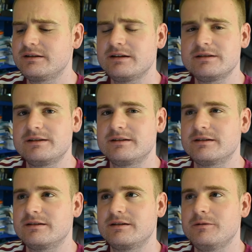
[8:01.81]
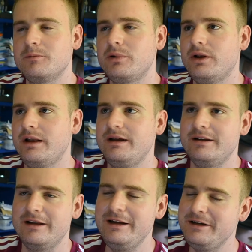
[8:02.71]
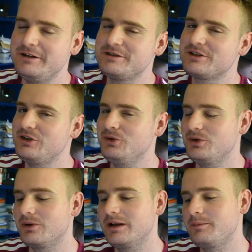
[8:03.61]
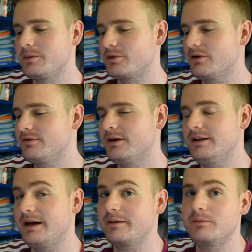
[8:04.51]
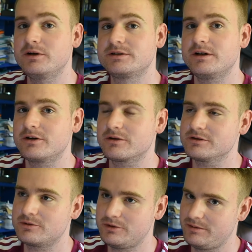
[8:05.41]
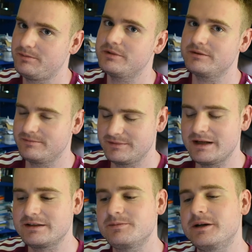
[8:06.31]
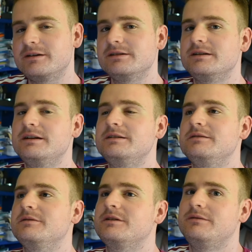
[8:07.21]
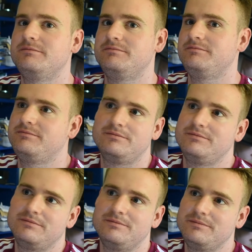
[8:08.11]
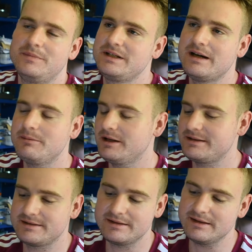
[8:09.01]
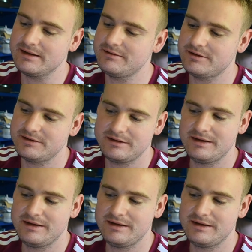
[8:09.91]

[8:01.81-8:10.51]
doesn't completely skew your lipid profile like most orals would, but that's because it isn't metabolized in the liver.